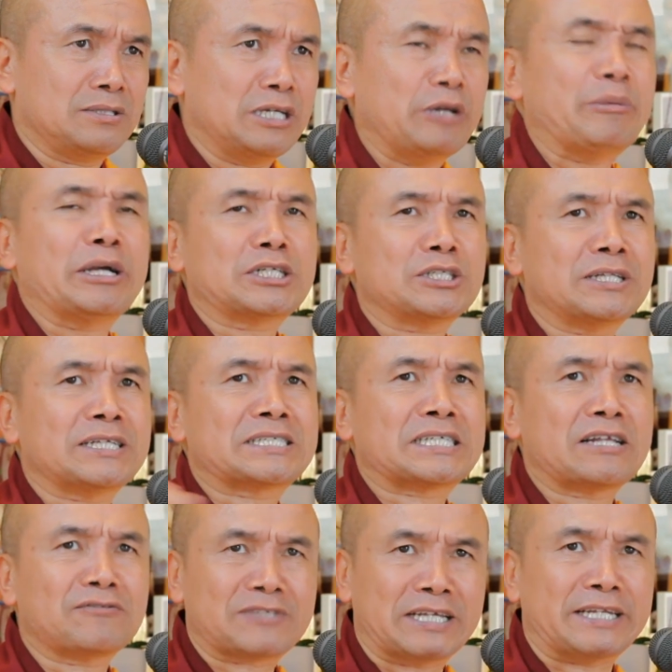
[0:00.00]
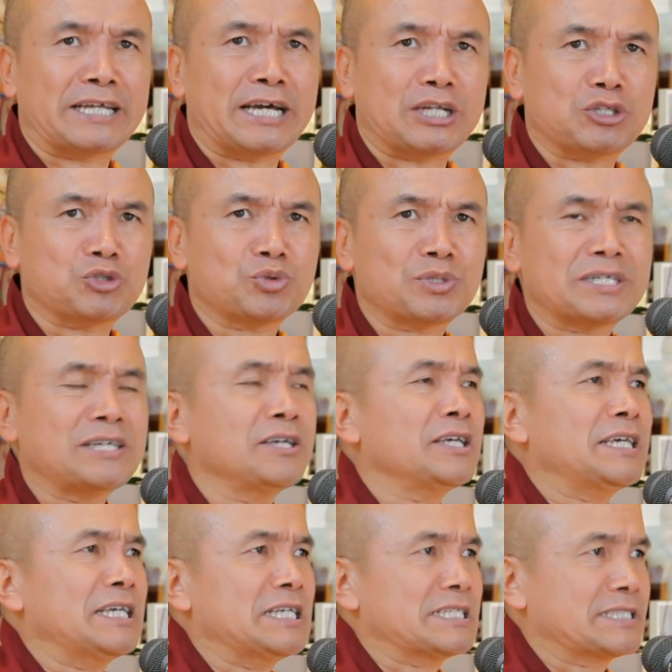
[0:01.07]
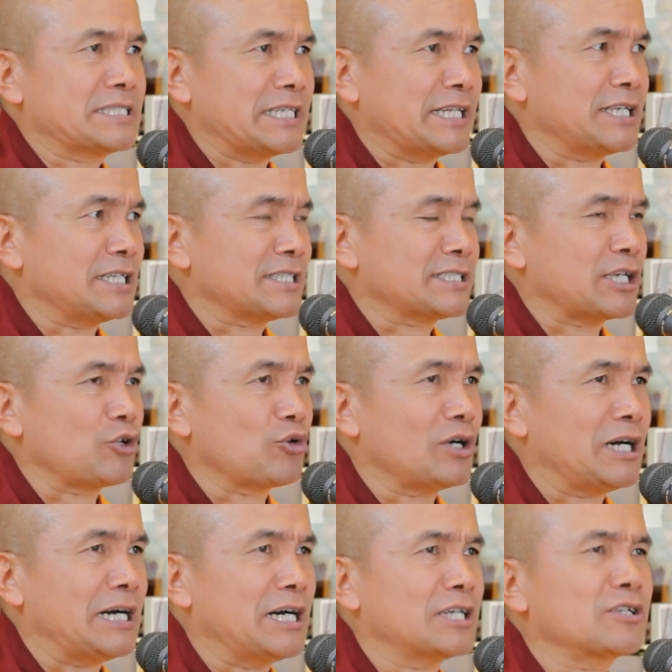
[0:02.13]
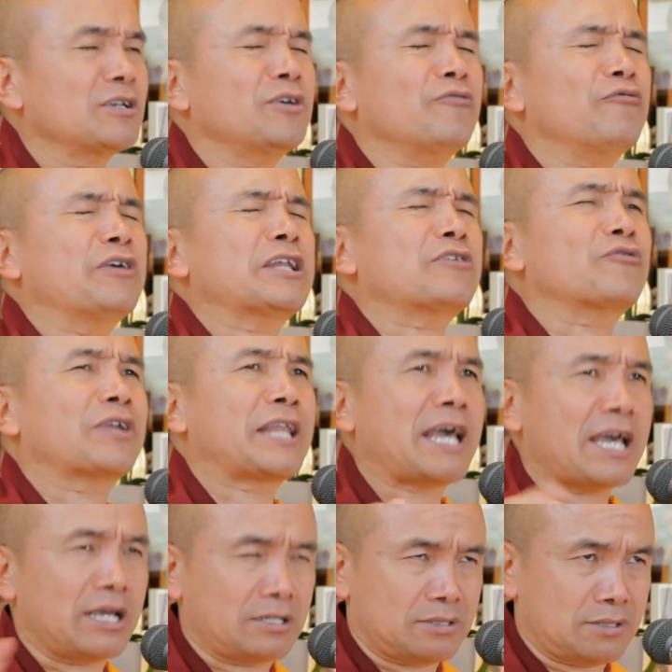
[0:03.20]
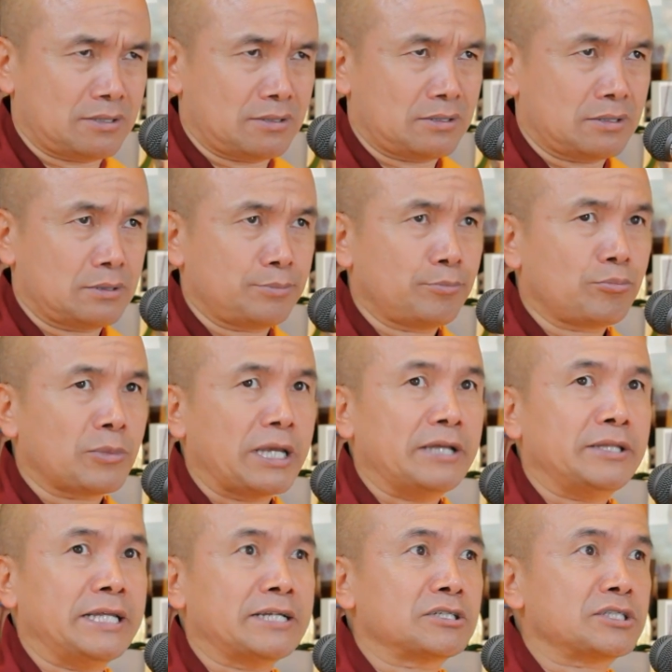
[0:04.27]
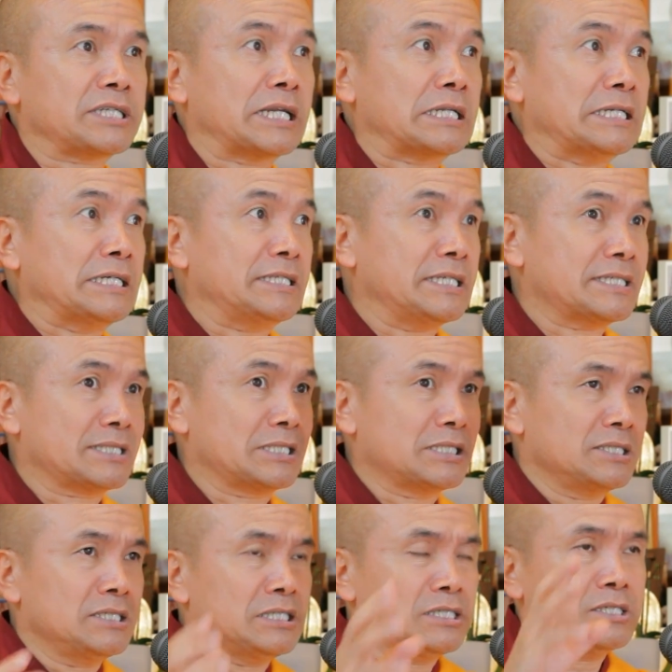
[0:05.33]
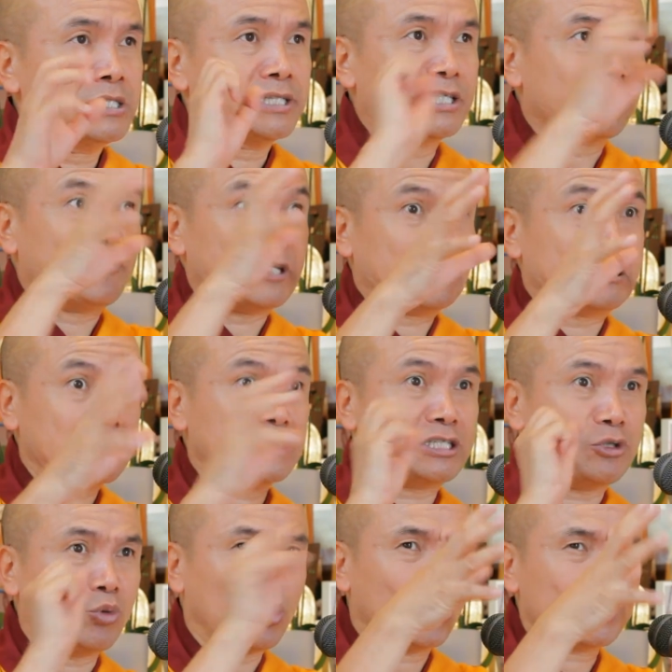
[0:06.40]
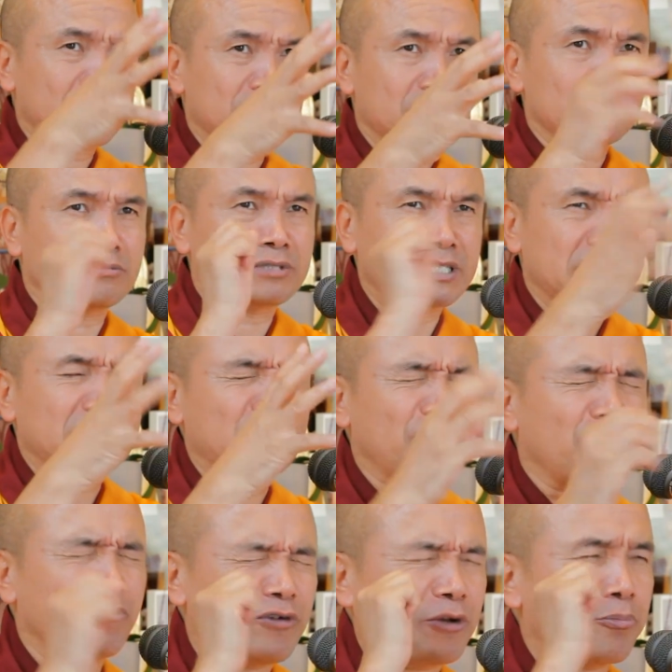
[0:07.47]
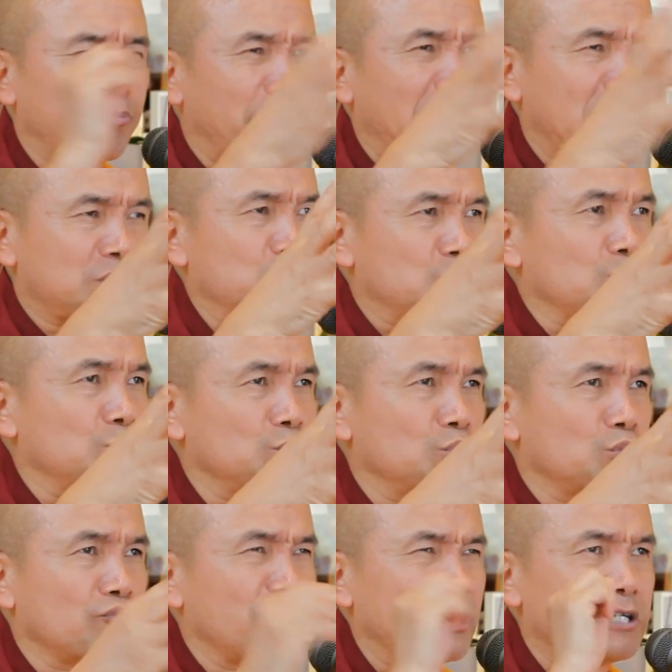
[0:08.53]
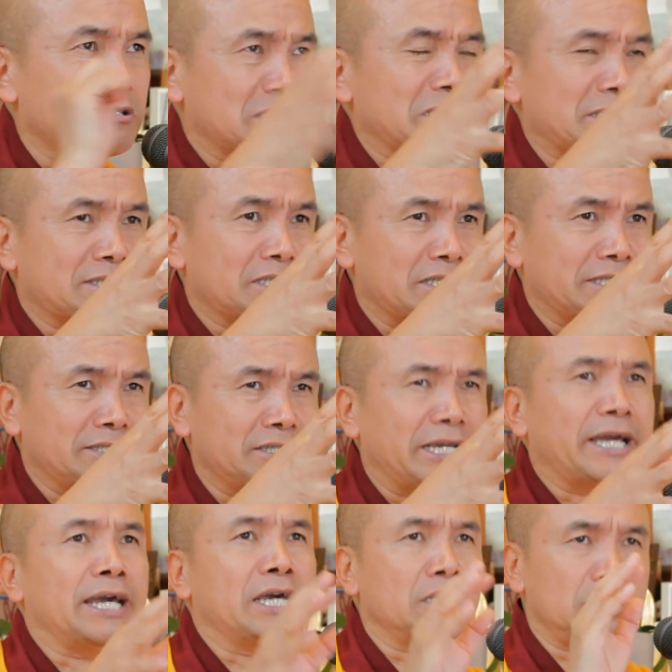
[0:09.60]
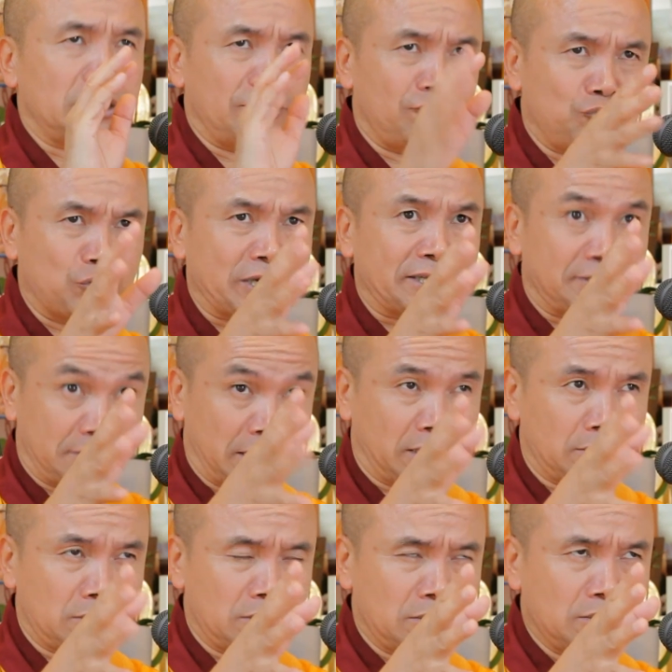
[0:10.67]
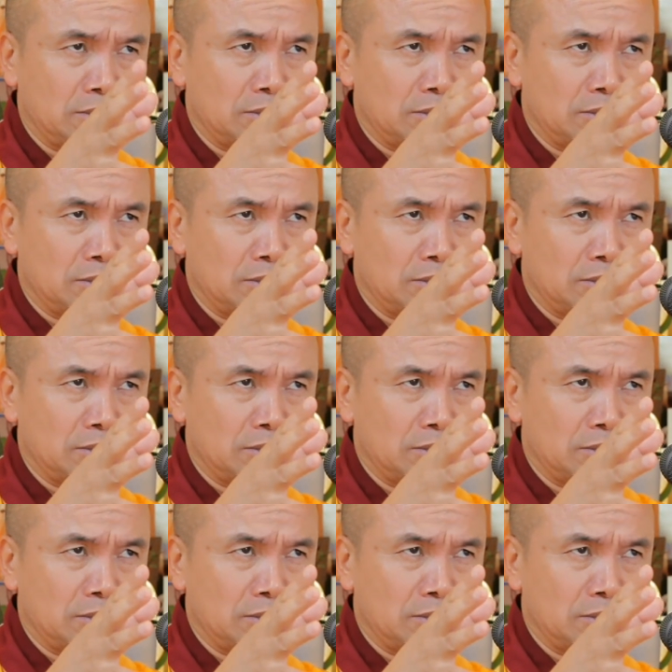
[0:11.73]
Imagine the self-centered attitude is sitting inside your heart, very relaxed. And then suddenly this very dirty water, dirty, very black suit, very dirty. And if you can think,